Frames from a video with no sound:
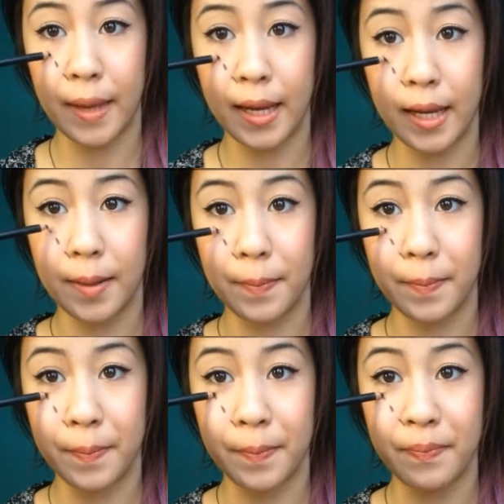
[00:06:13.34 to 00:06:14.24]

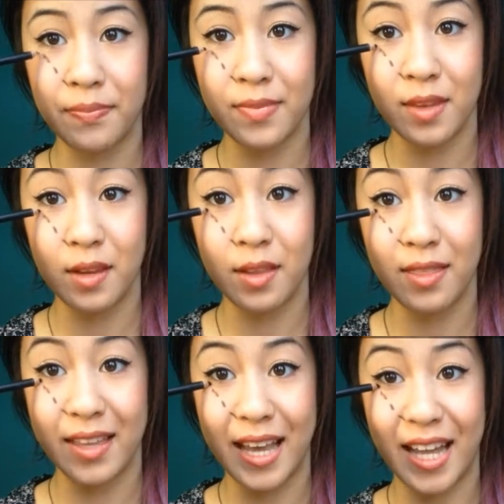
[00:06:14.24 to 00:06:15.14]

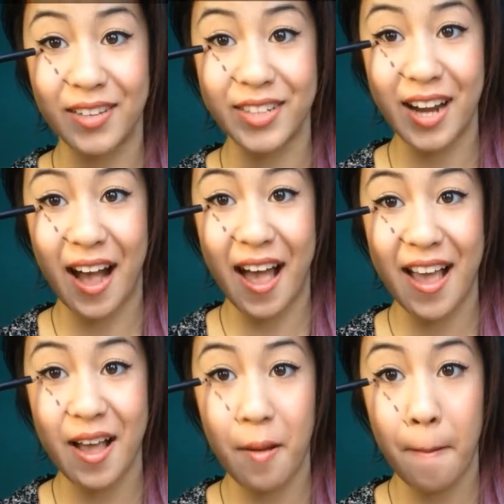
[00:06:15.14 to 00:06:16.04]
the end of your
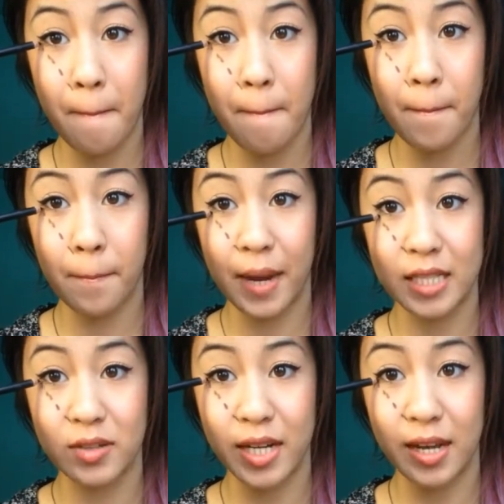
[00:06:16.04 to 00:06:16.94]
eye.
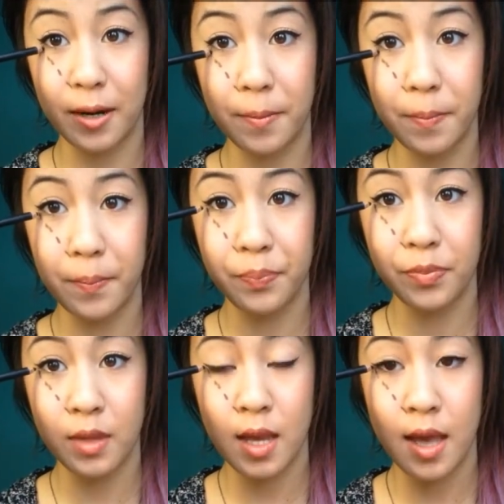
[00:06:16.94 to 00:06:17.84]
Mine's right here,
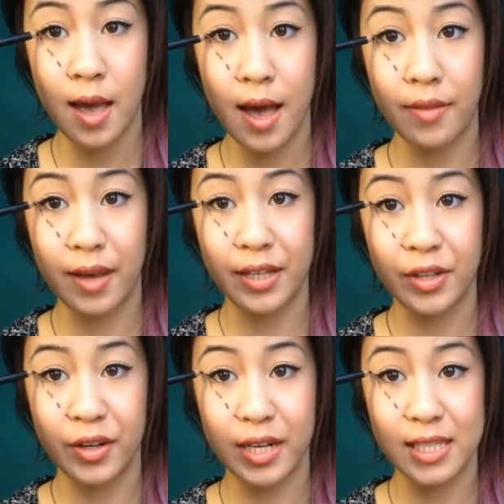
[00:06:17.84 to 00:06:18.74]
and then
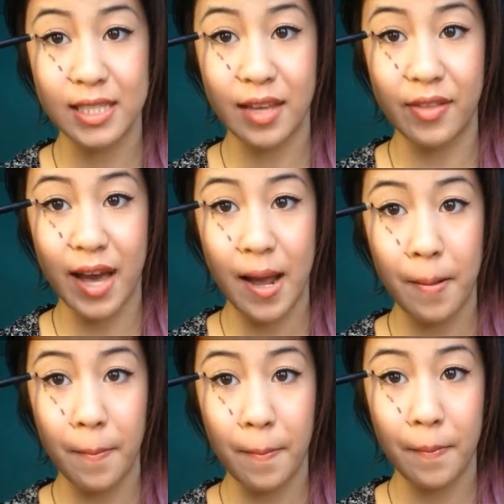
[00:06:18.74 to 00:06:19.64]
you're going to extend that,
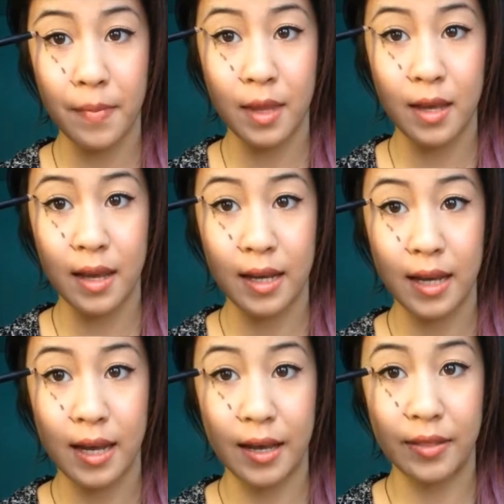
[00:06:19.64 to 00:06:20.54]

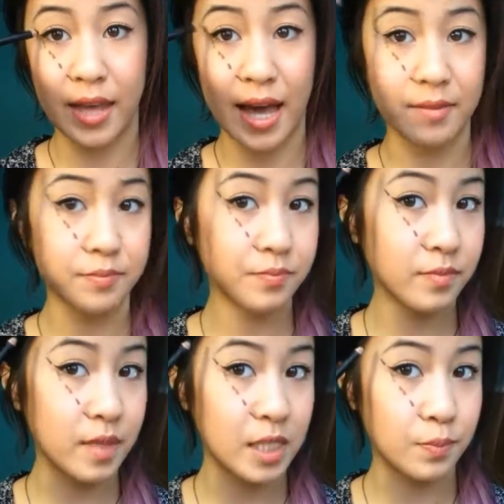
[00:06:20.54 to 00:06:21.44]
and that
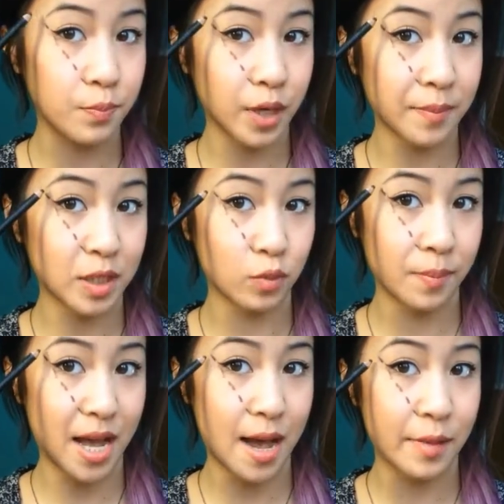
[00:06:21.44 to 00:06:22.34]
is pretty much
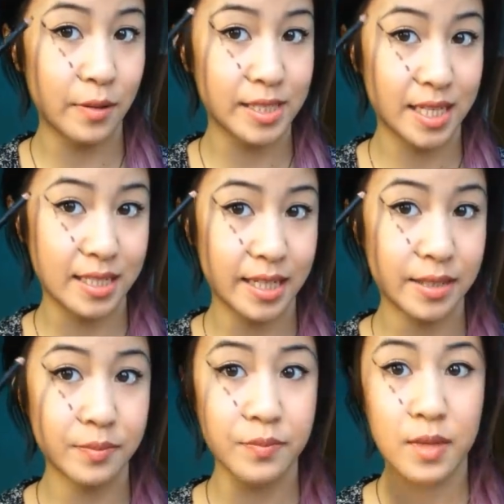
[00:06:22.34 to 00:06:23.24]
where my eyebrow is
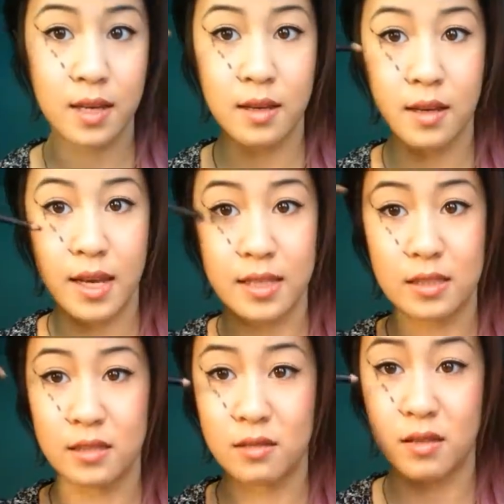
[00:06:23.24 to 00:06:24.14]
ending.
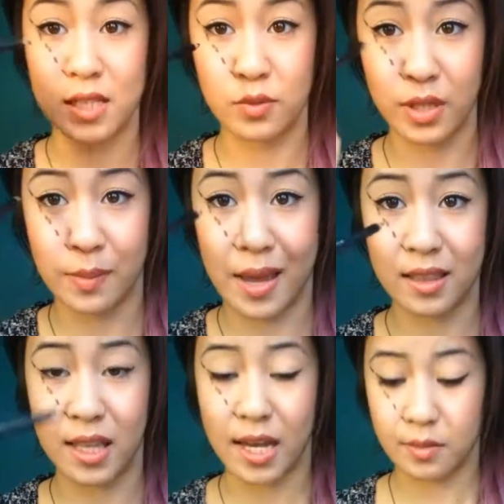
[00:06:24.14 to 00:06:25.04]
That's a really
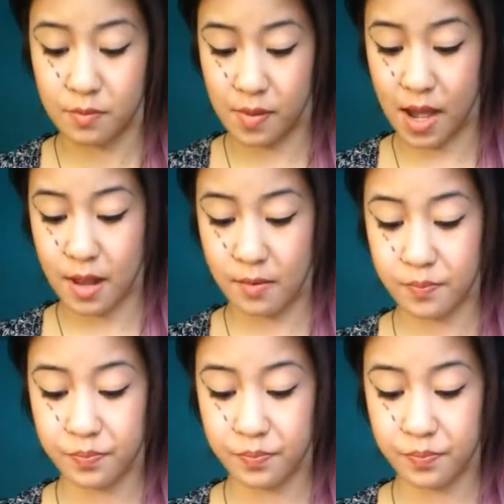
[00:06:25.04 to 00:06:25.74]
bad line, but